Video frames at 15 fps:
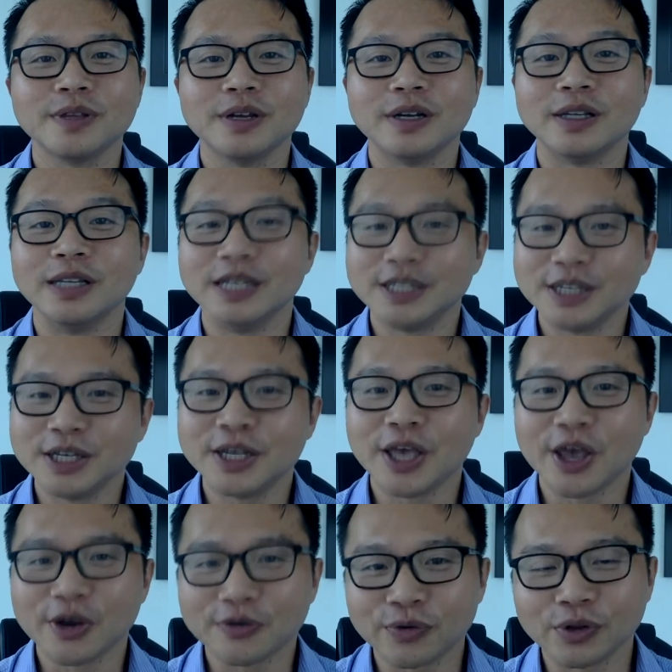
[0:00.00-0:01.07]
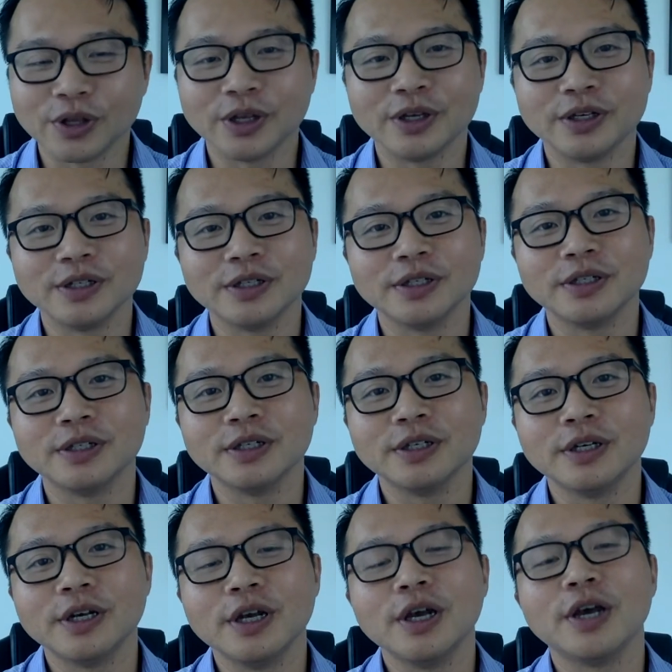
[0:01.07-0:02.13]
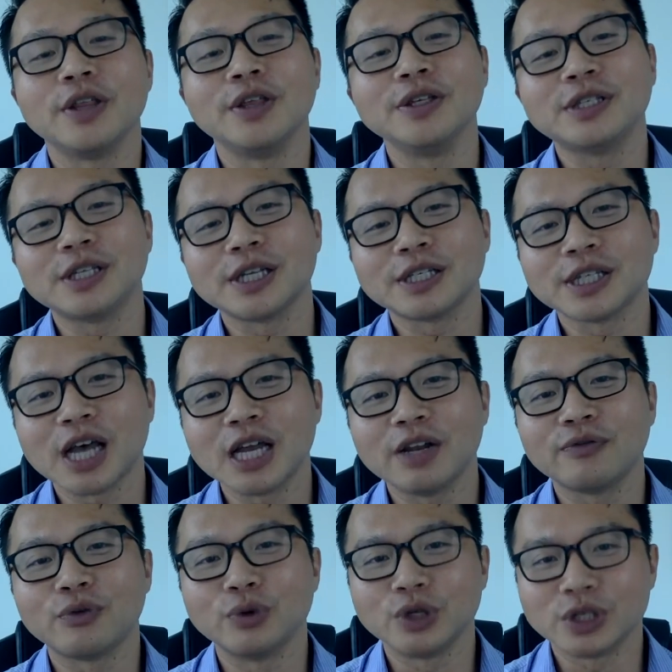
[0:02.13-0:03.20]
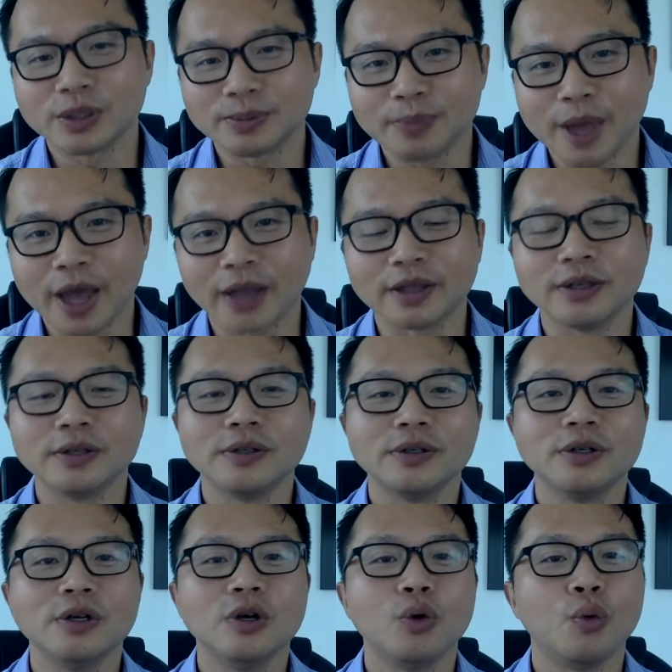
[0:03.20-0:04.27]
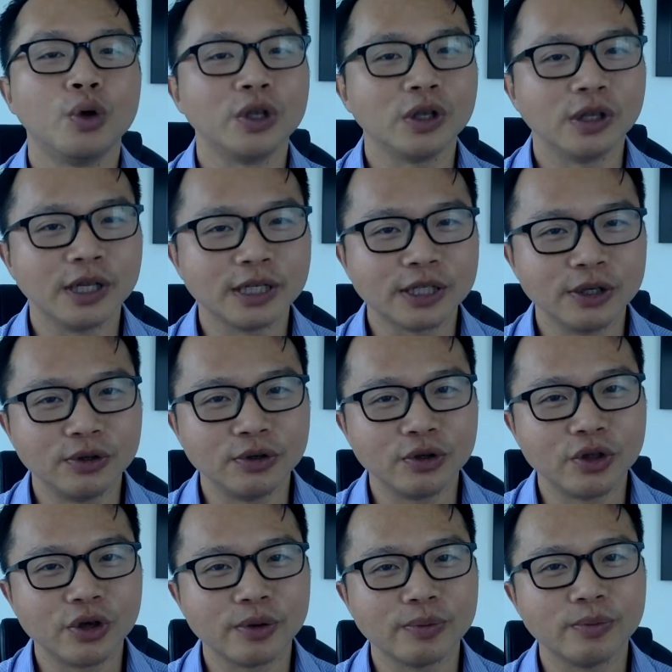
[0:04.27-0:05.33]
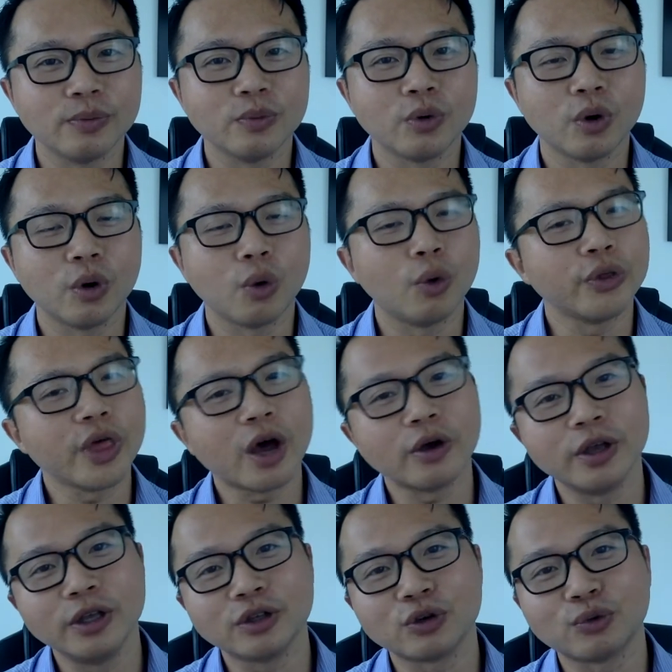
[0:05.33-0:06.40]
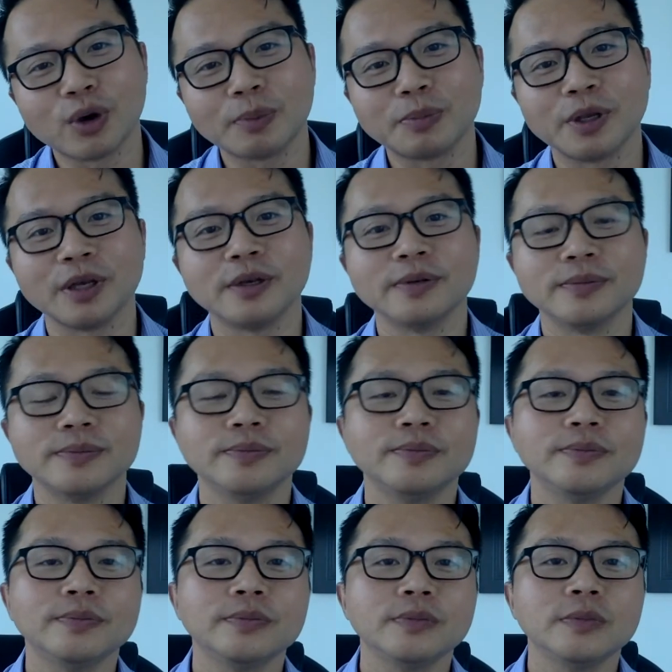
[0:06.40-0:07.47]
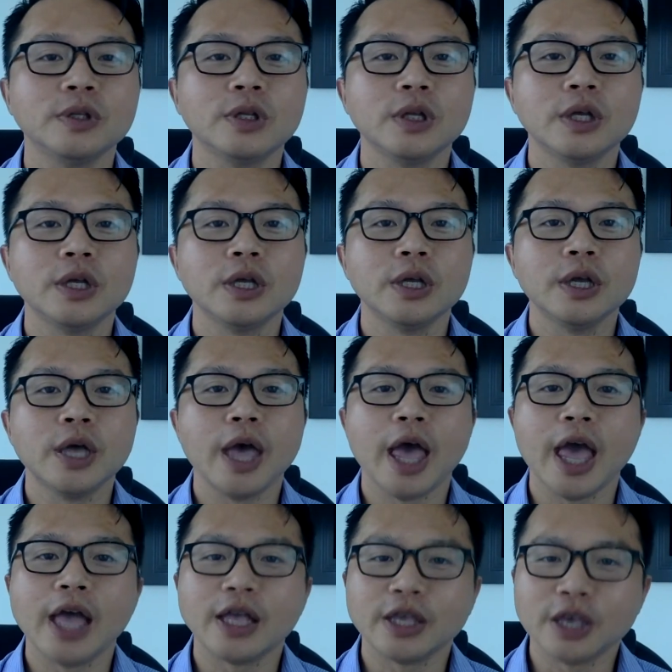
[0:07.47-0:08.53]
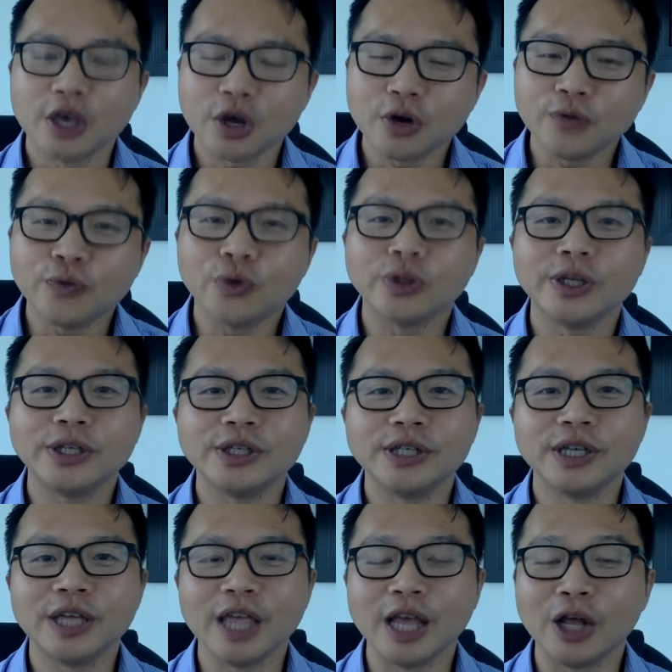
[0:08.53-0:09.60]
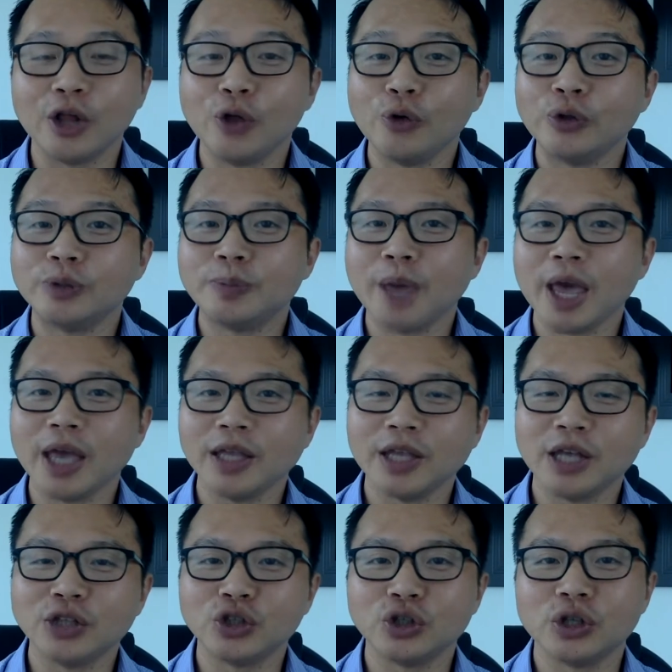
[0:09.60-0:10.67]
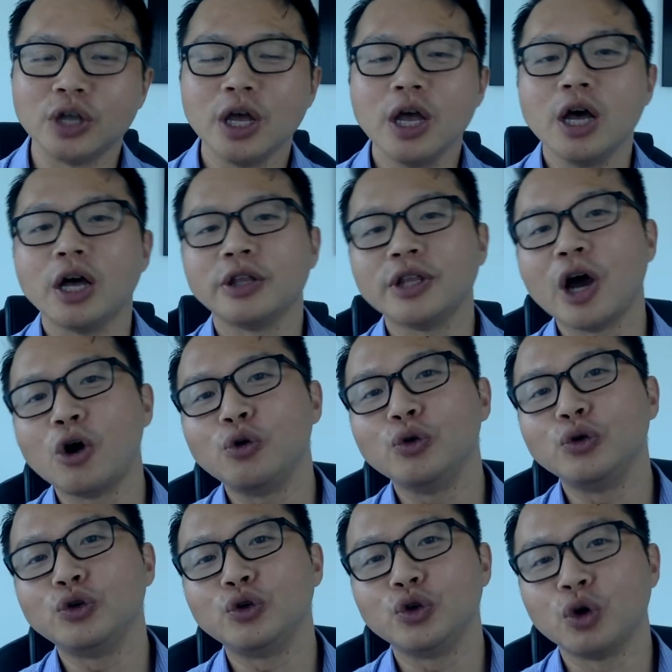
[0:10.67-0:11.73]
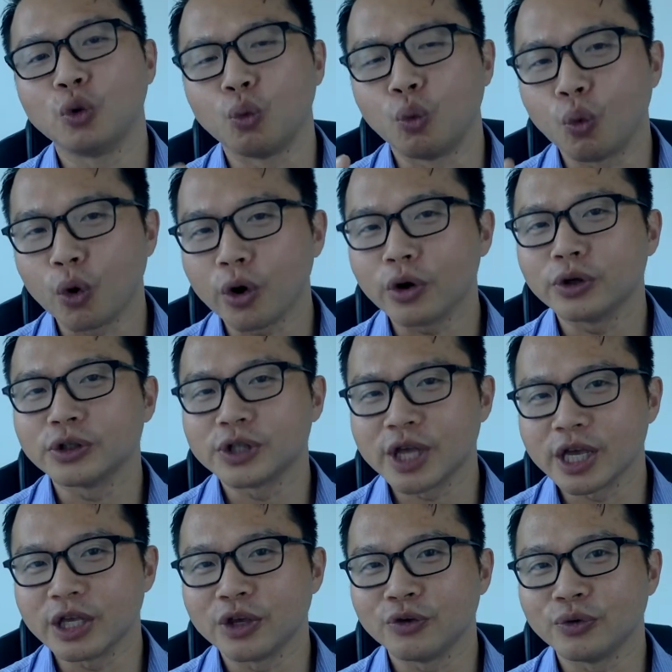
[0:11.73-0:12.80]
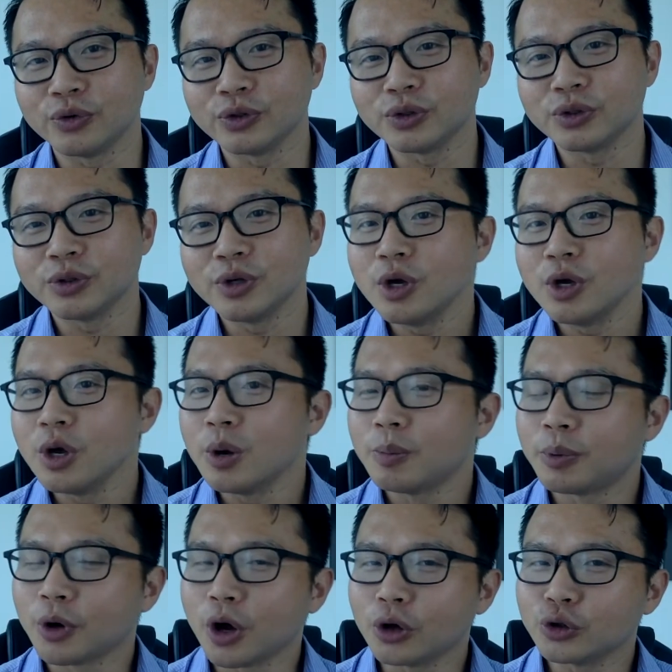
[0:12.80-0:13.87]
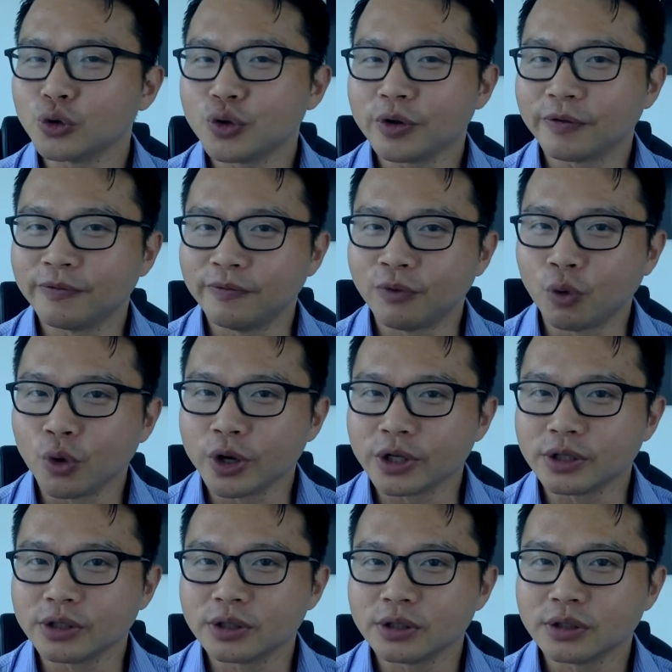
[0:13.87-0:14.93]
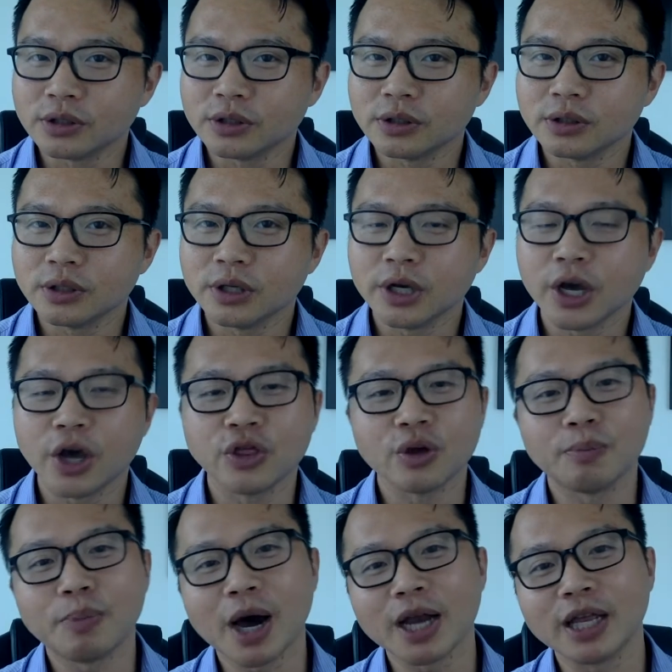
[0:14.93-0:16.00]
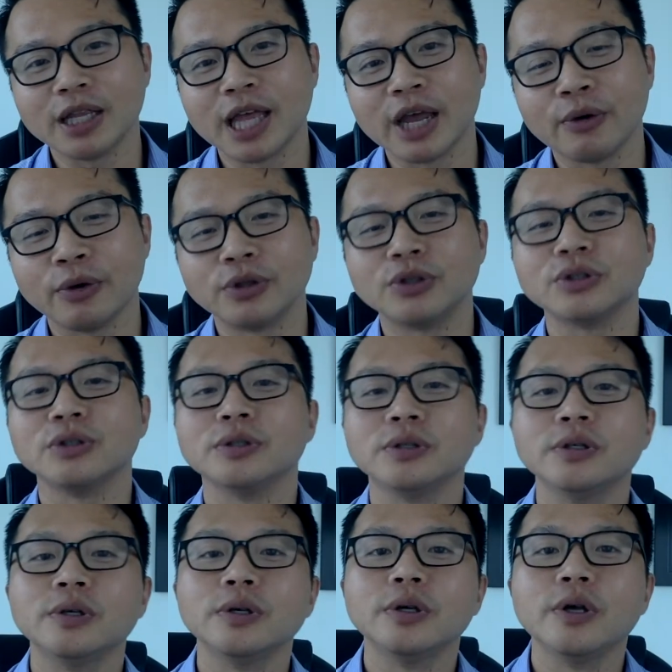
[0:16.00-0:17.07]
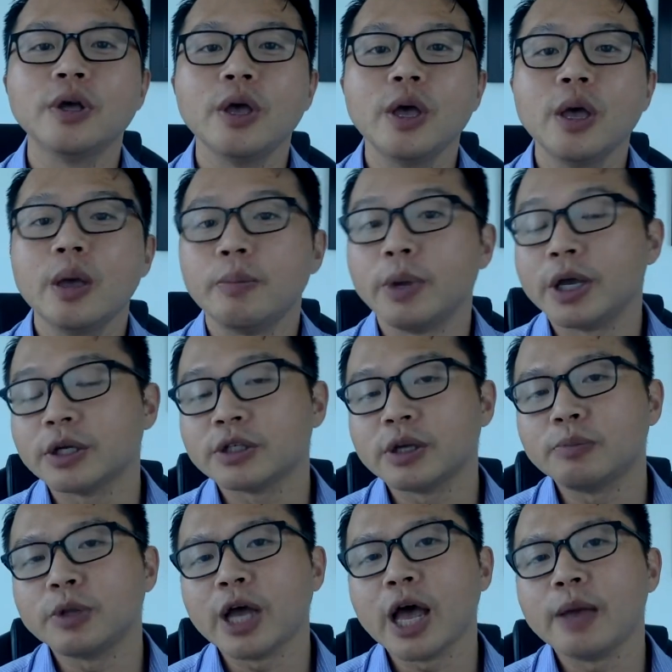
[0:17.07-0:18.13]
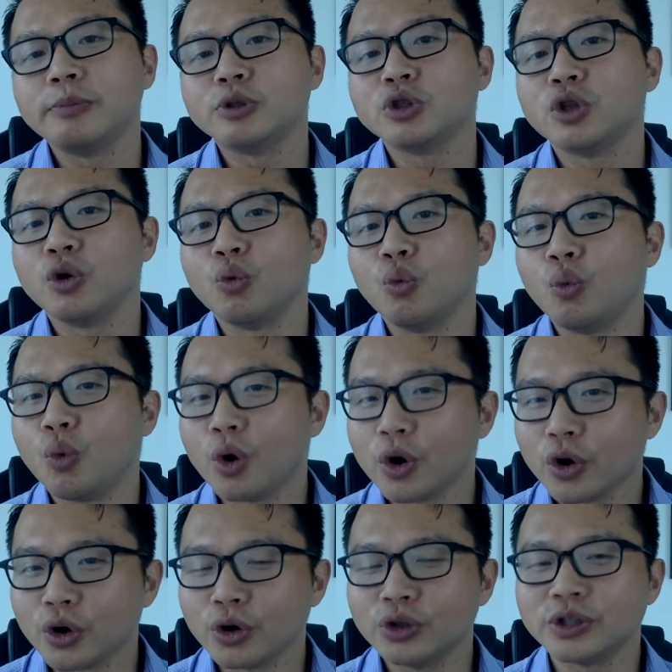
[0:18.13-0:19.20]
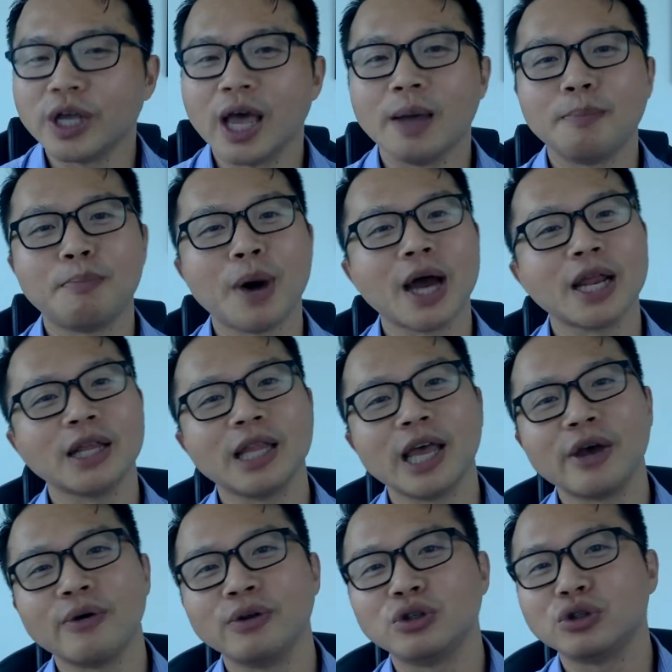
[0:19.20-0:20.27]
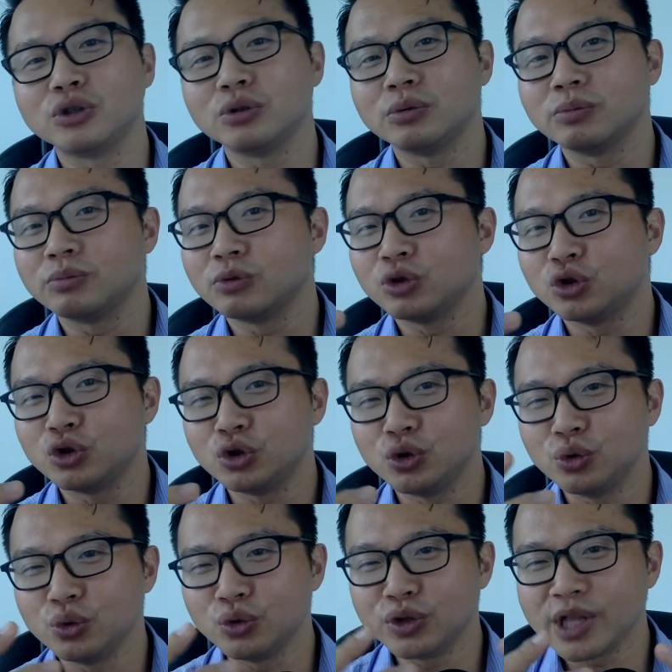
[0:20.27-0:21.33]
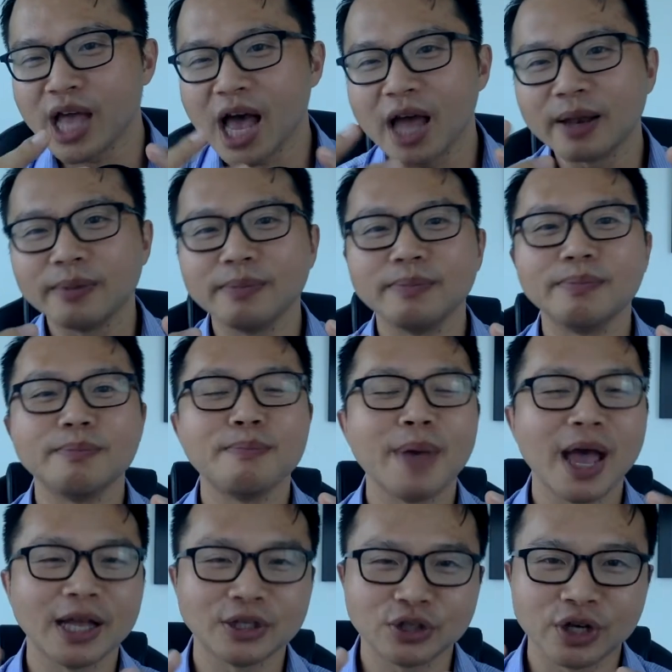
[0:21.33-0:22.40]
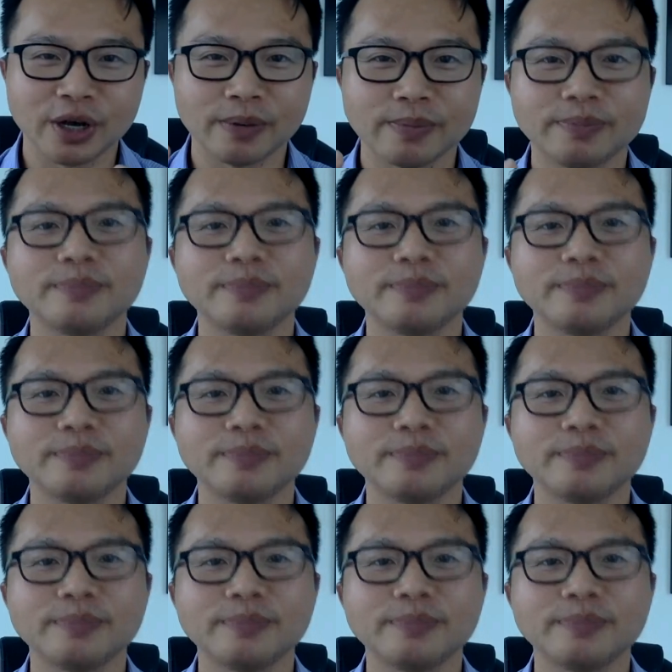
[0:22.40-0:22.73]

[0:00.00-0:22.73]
Listen carefully. This is a sign of respect when you listen to them without interrupting. And careful listening includes paying attention not only to the words they use, but also their voice and their body language. Because sometimes the words and body language do not match up.